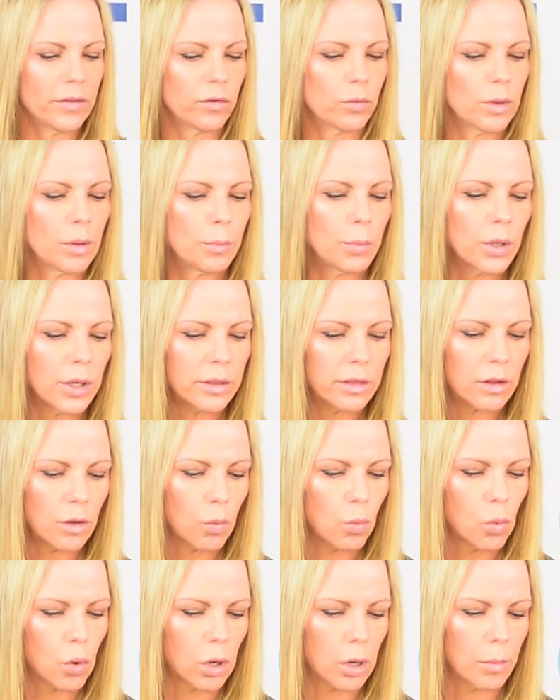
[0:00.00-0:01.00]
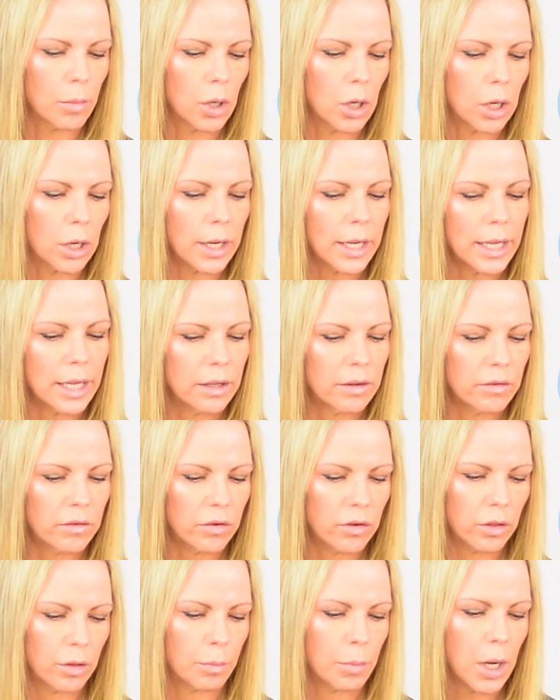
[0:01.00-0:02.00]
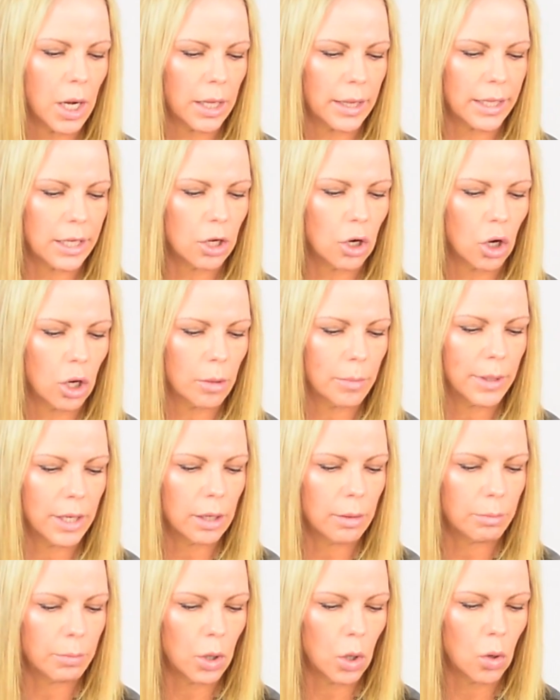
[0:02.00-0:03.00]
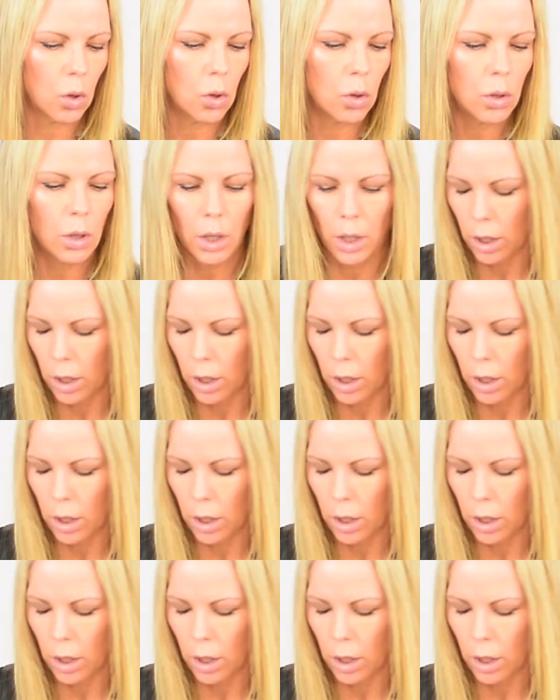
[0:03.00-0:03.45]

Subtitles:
Once we put the warmer into the polycarbonate bowl,